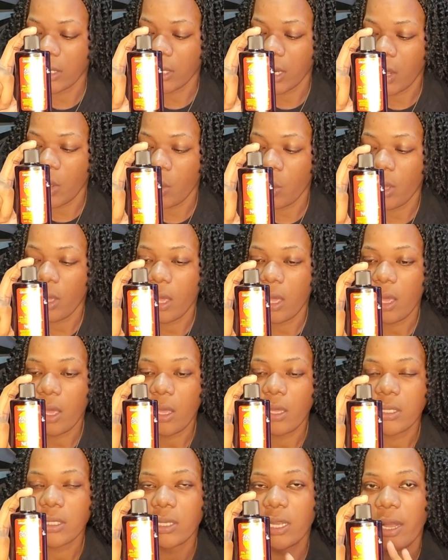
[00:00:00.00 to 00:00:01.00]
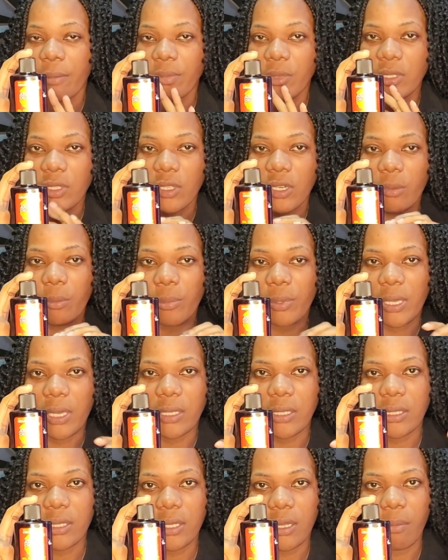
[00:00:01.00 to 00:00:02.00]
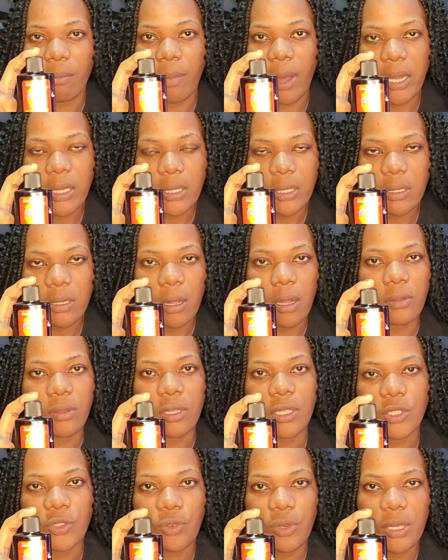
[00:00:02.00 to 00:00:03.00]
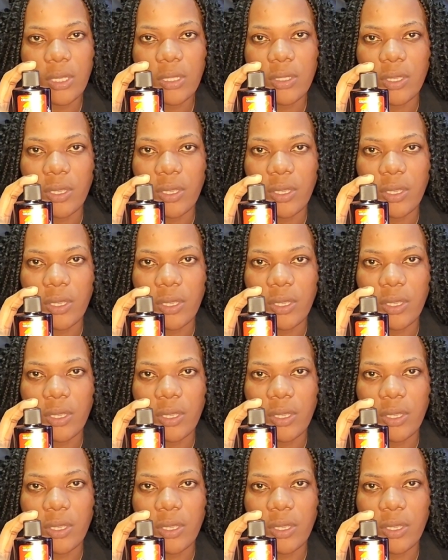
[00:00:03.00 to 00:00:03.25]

now, so I'm just gonna place the bottle on the screen so